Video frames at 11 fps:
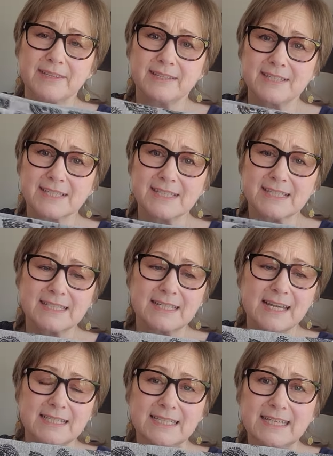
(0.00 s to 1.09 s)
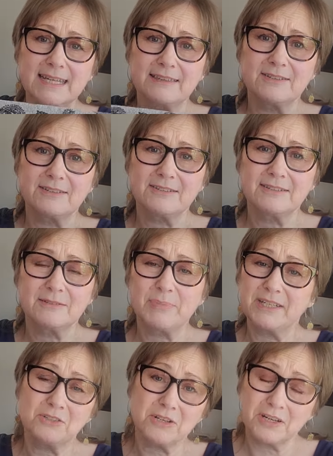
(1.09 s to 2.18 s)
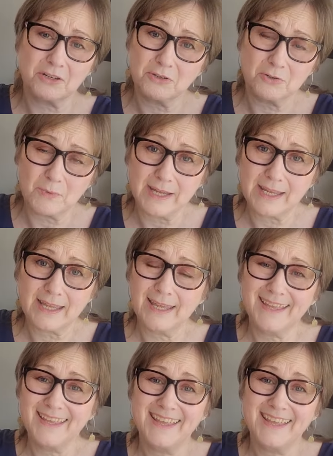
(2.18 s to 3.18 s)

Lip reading: It just stuck together, but not in a good way.